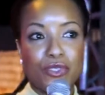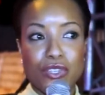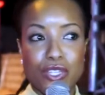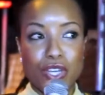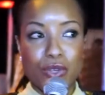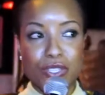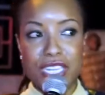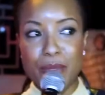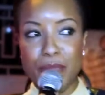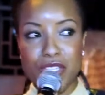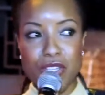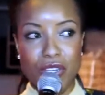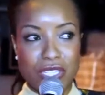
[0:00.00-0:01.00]
I'm going to go to the
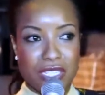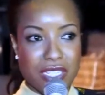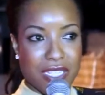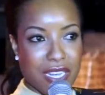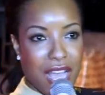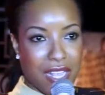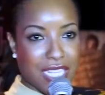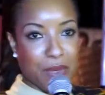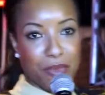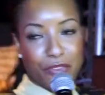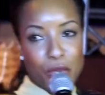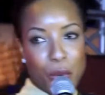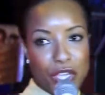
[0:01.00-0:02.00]
mixologist and ask
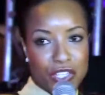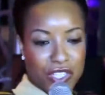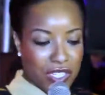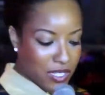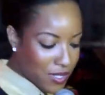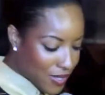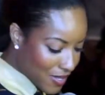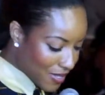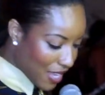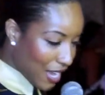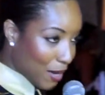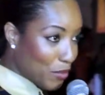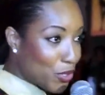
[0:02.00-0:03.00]
him a few
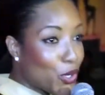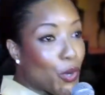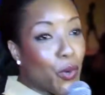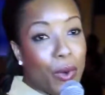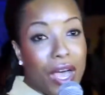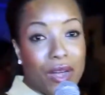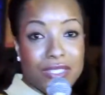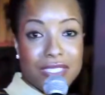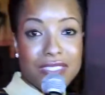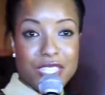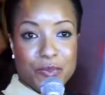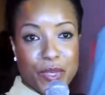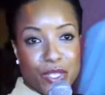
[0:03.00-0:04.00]
questions. And I'm going to go around
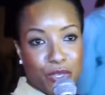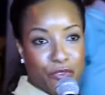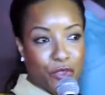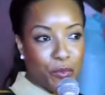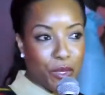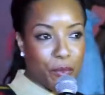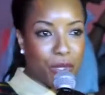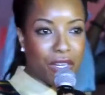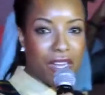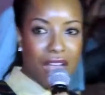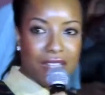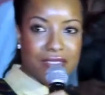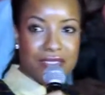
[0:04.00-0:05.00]
and speak to a few people
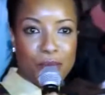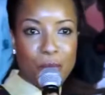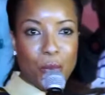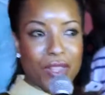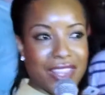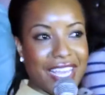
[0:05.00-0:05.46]
and ask them what